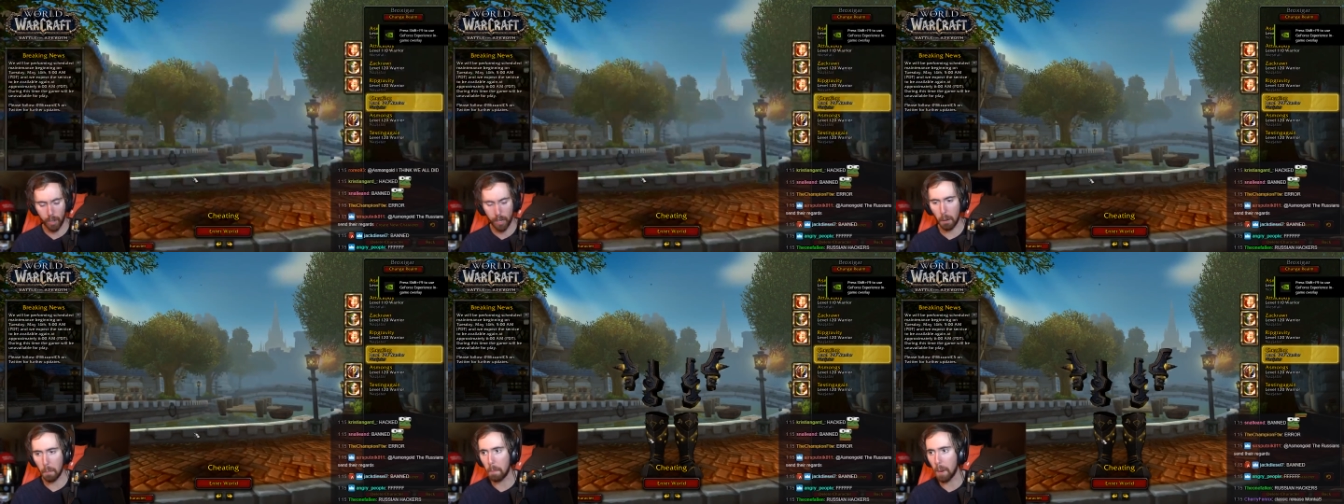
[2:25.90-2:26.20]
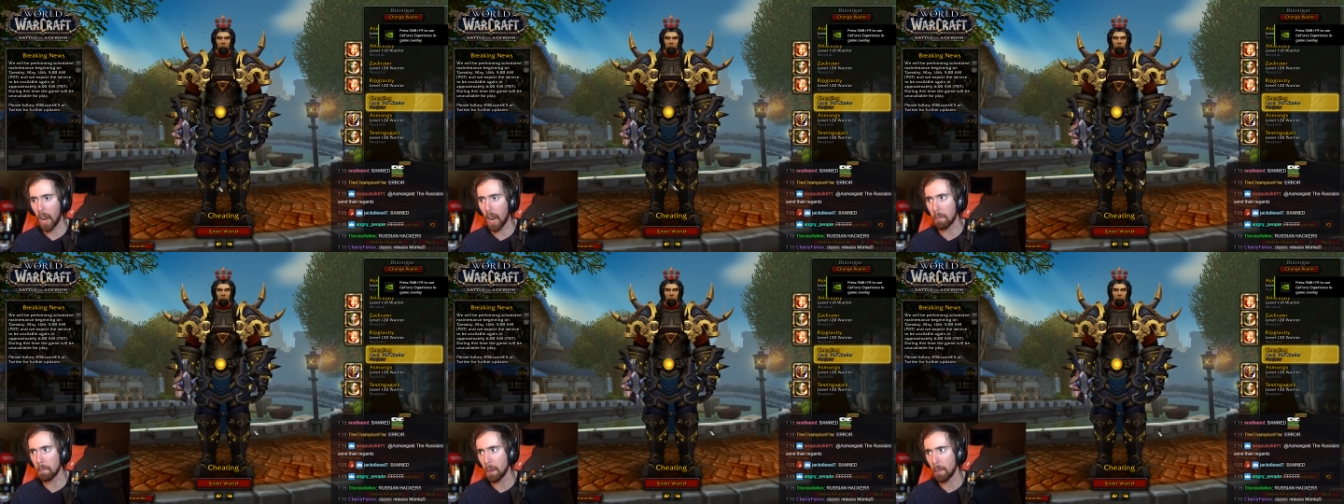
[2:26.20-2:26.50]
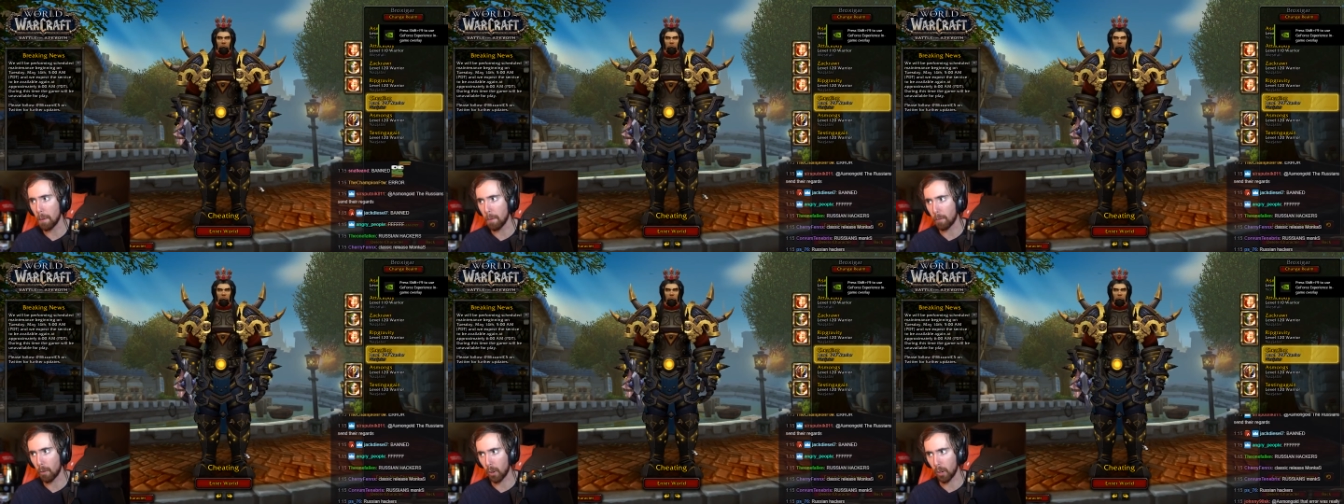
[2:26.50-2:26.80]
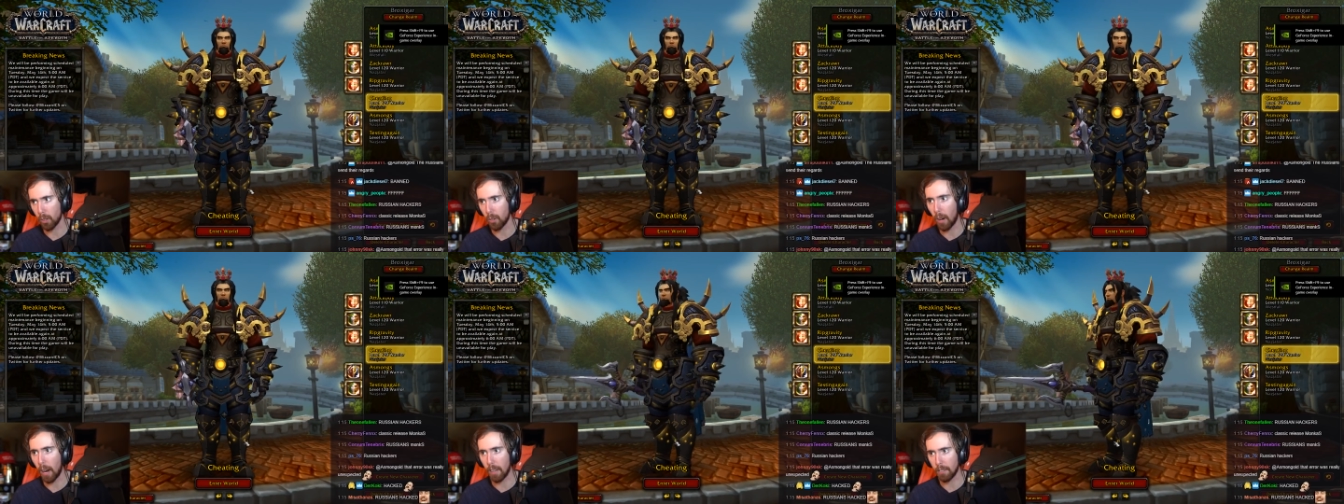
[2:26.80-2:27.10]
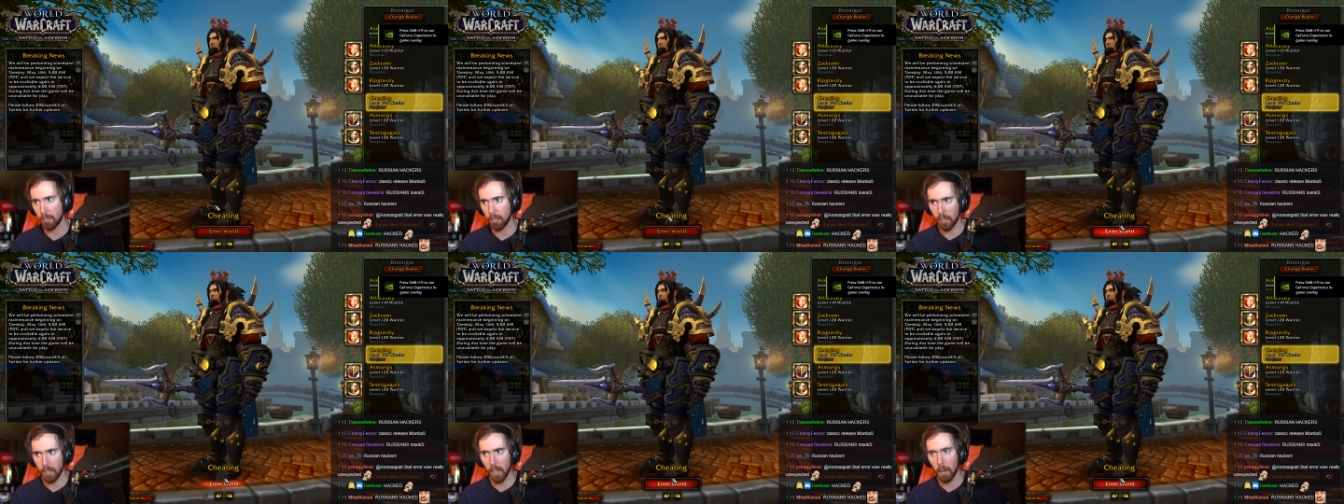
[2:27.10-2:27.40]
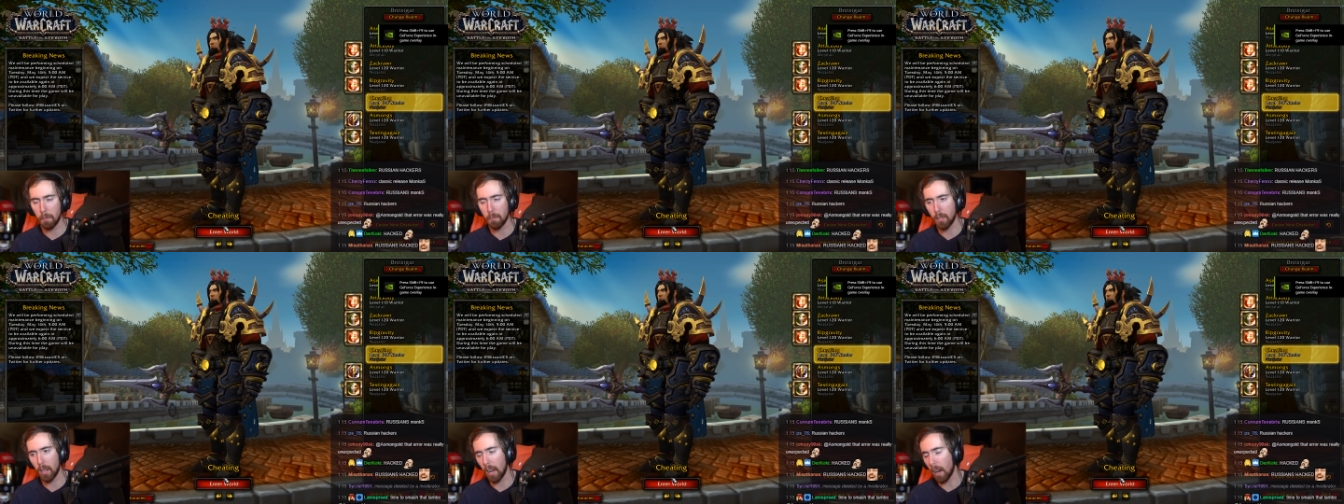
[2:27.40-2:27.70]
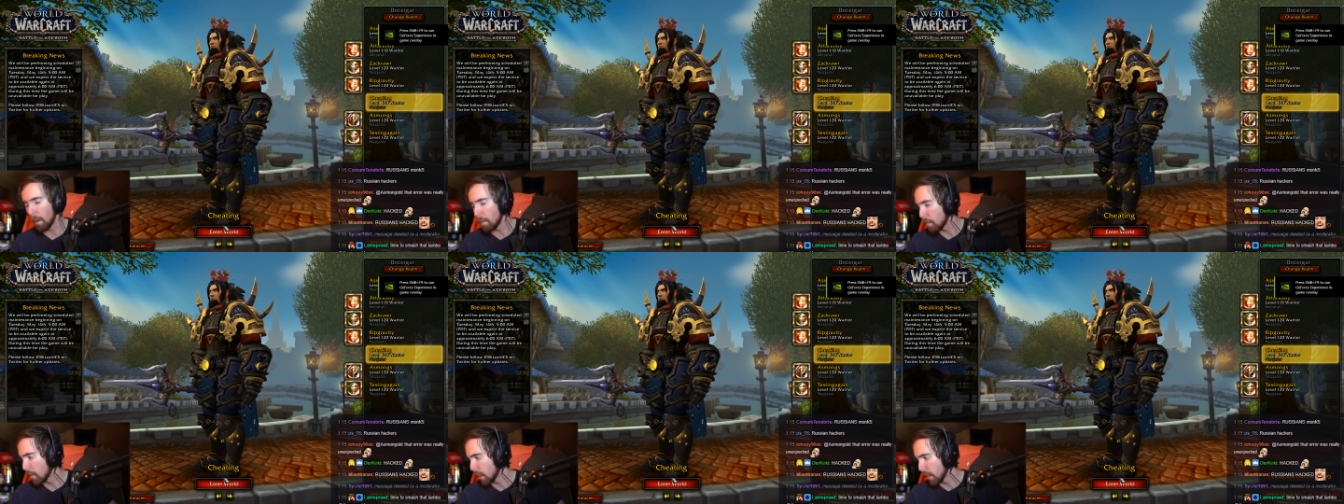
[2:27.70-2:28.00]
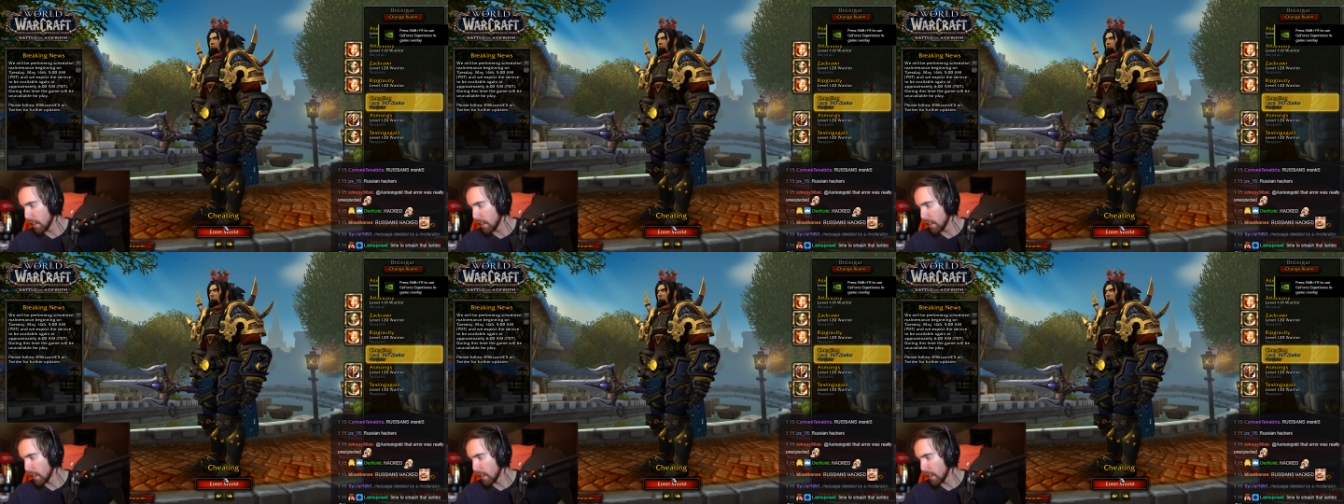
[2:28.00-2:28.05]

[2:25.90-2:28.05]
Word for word: to ban me before Classic comes out.